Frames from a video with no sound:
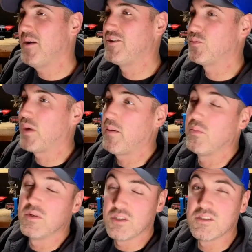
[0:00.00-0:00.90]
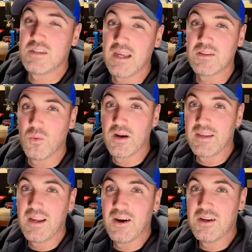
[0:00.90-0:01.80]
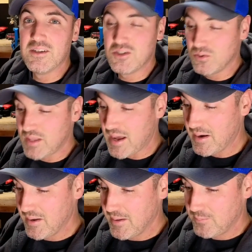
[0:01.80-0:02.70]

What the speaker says: I should probably just take the one I carry and shoot that.